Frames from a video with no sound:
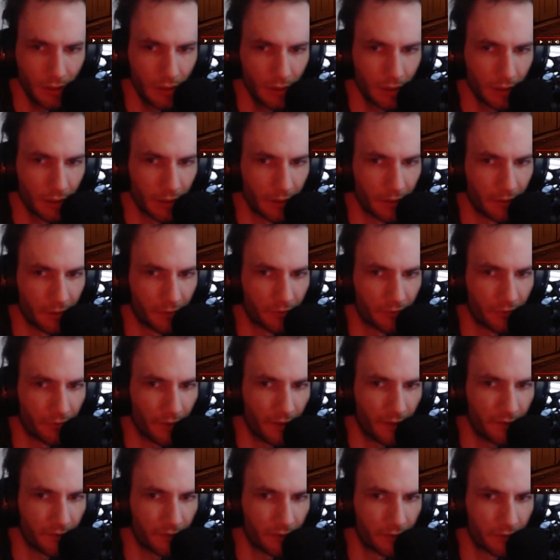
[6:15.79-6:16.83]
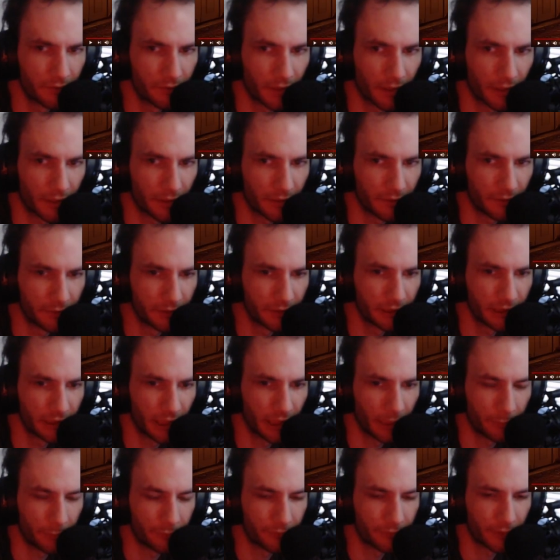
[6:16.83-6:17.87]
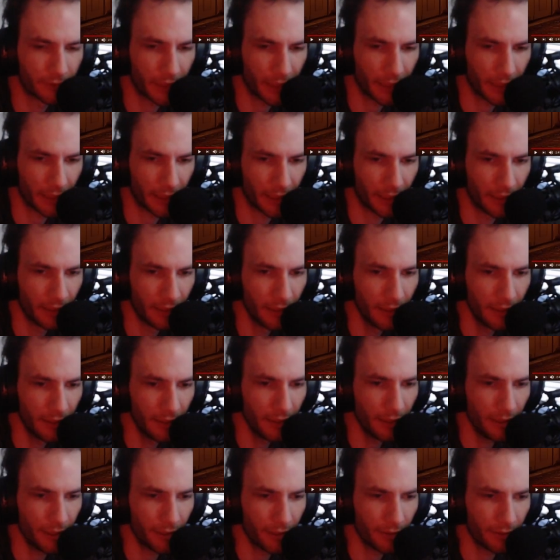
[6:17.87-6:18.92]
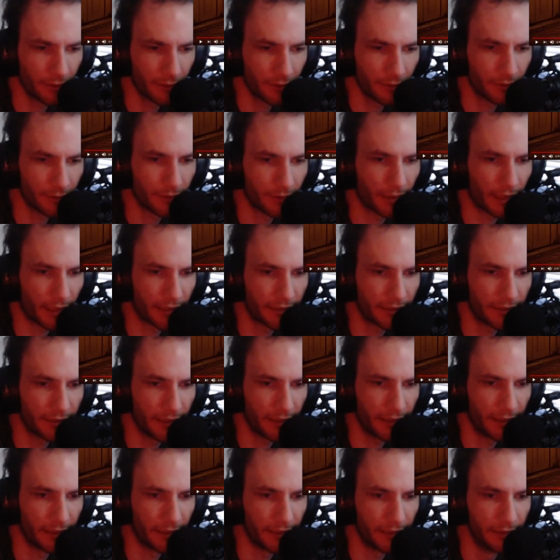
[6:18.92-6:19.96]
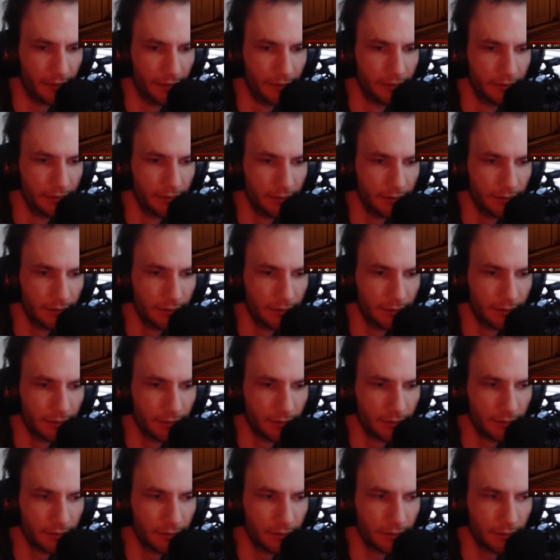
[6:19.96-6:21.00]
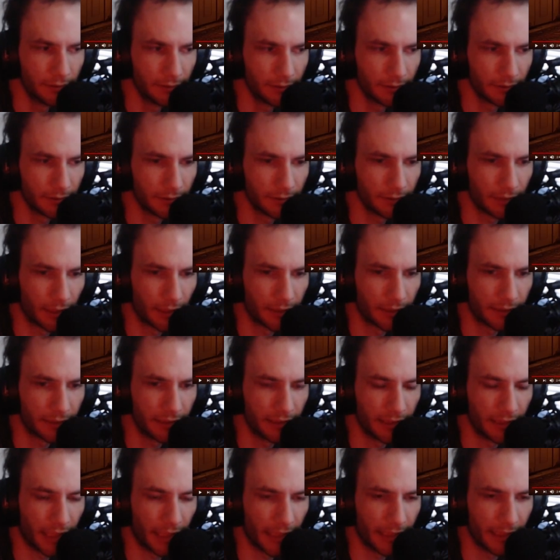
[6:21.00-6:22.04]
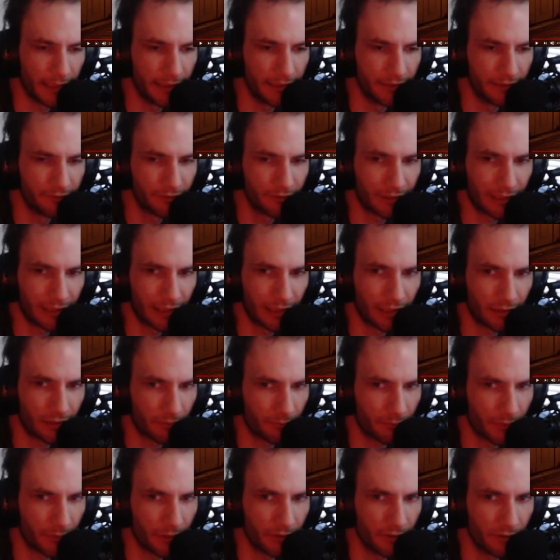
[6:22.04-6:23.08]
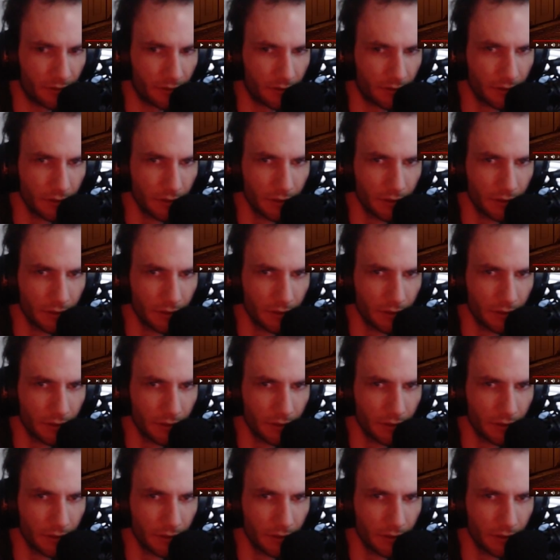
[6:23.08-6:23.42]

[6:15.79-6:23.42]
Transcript: His face looks like a cheap freaking 19, 1980s freaking computer.